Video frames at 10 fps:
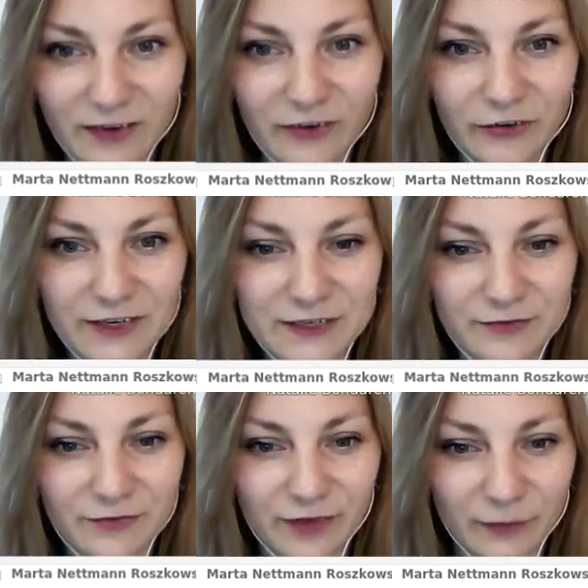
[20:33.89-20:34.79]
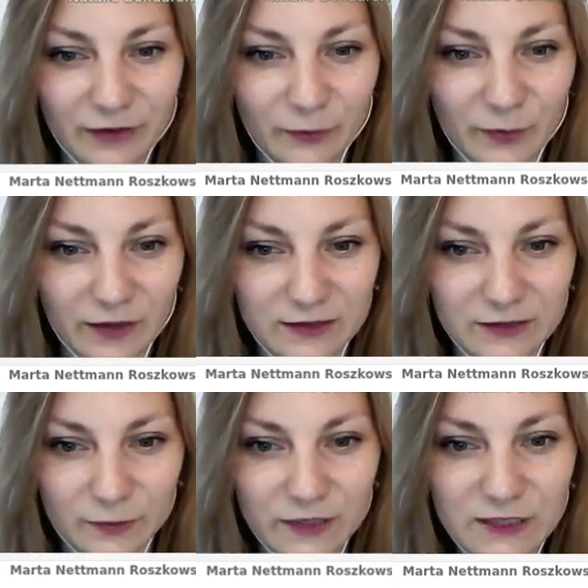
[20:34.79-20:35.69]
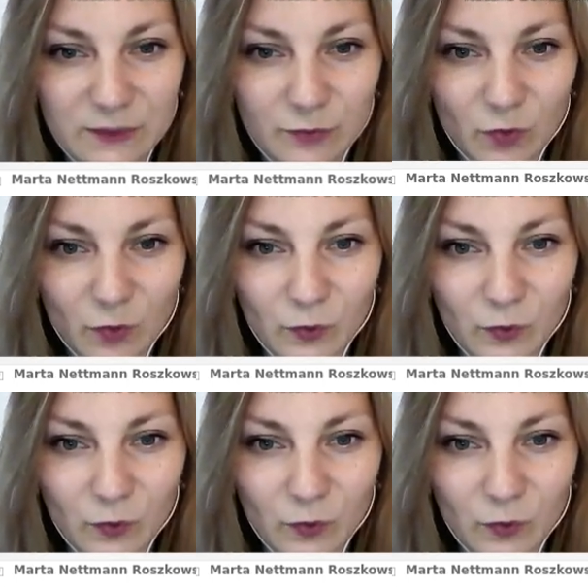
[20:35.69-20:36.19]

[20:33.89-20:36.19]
Here is family villas with pool,